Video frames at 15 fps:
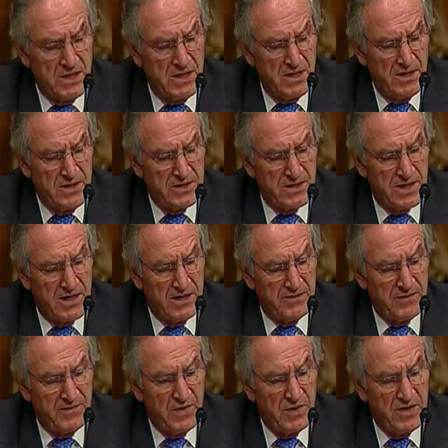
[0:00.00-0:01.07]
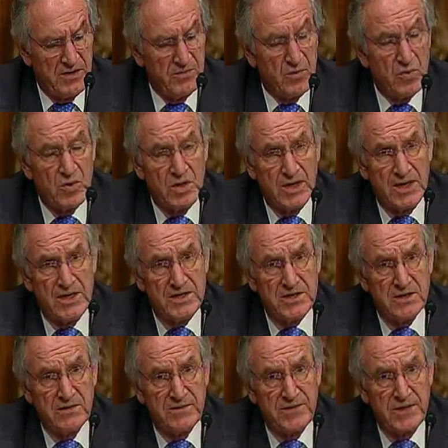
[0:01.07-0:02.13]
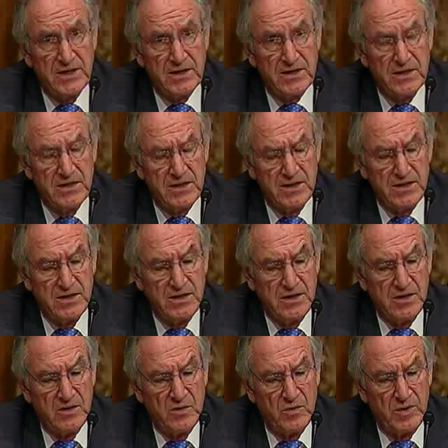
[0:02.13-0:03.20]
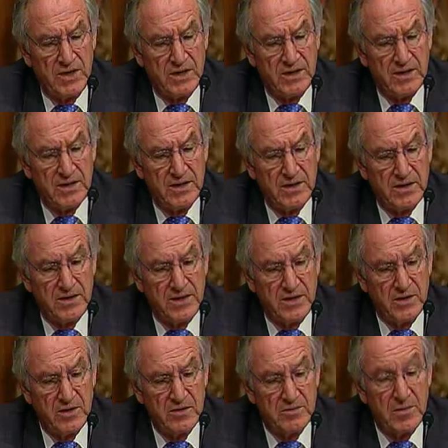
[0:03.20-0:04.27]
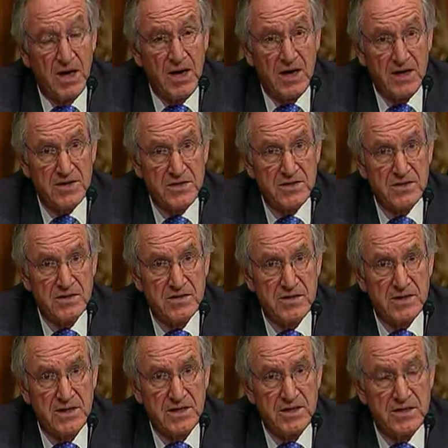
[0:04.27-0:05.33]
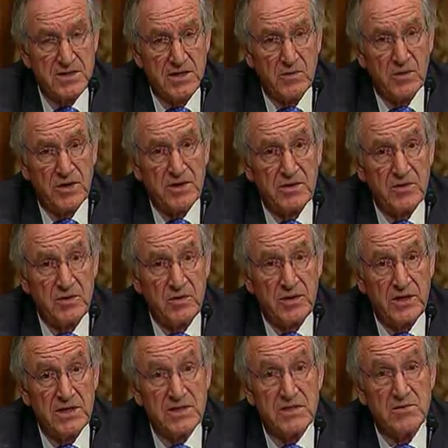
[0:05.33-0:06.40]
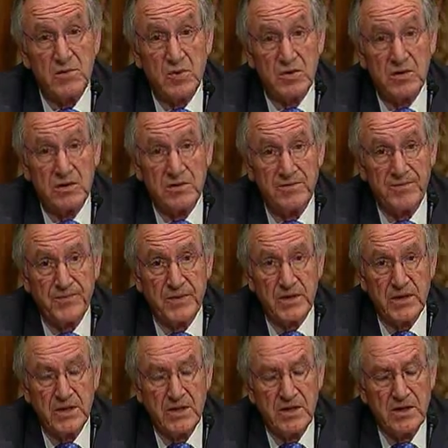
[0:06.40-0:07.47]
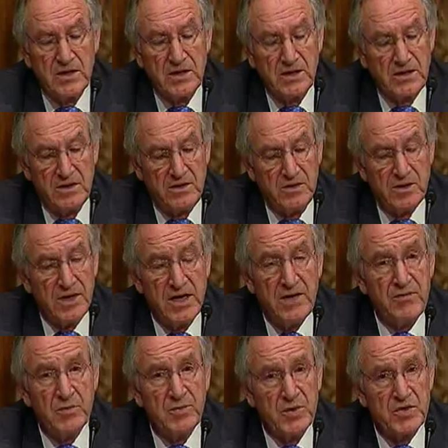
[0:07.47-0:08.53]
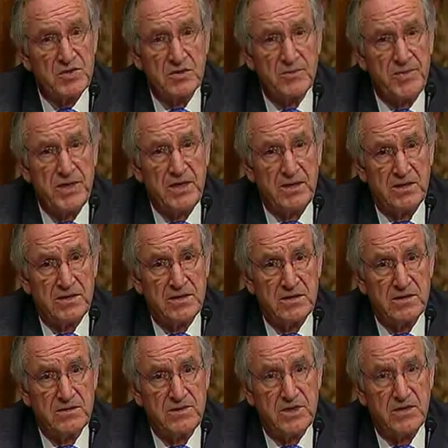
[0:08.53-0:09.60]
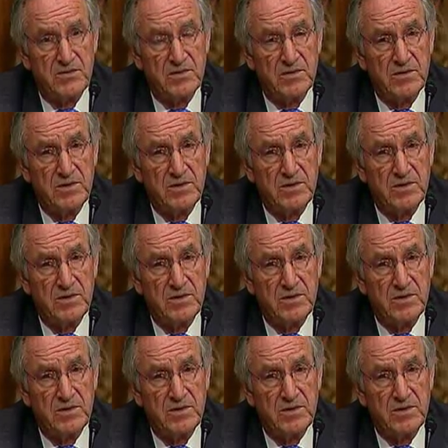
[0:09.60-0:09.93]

this can have a very demoralizing effect when their boss says that what they're doing is immoral. You can have your personal opinions, General.